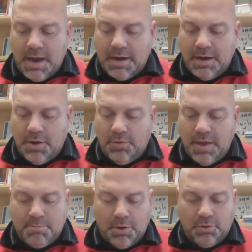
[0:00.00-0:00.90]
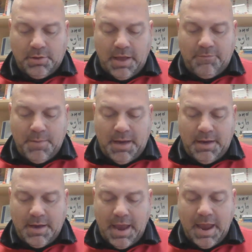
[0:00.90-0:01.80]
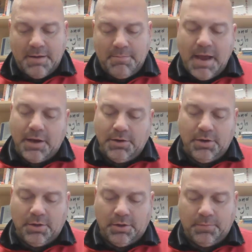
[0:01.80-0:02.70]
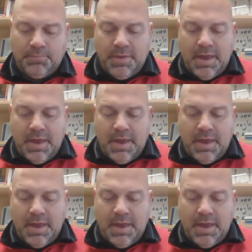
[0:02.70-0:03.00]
and I know they both love me and my uncle.